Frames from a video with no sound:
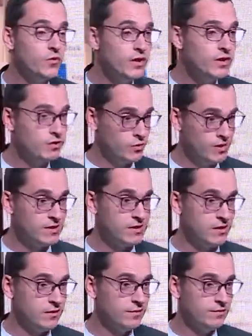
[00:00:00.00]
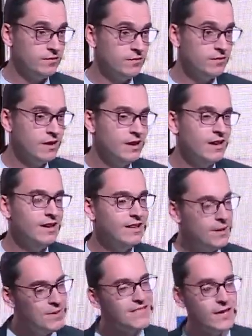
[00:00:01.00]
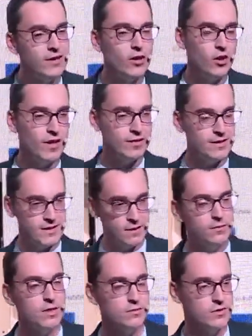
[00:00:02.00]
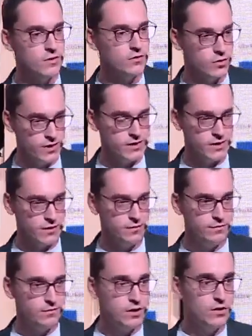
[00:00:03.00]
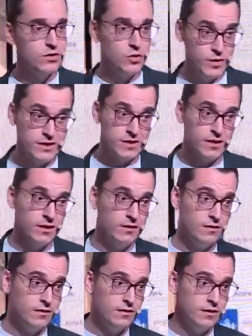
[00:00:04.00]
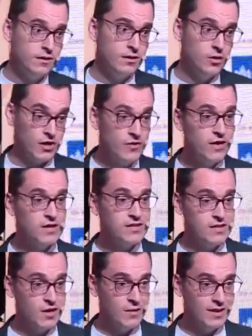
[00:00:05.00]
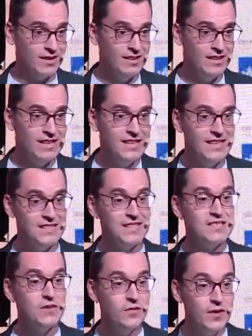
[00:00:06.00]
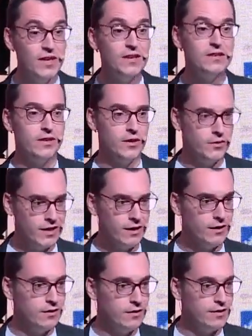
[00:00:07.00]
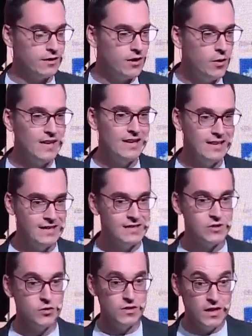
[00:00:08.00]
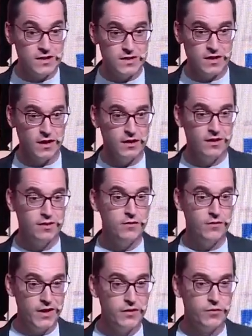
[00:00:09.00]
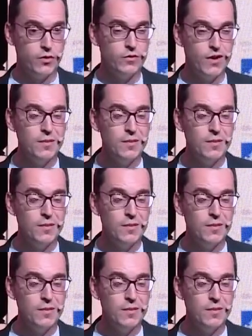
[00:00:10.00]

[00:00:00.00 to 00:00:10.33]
you fear Turista? Let me tell you about the symptoms of Turista. Turista, or traveler's tummy, is a severe diarrhea that commonly leads to nausea, fever,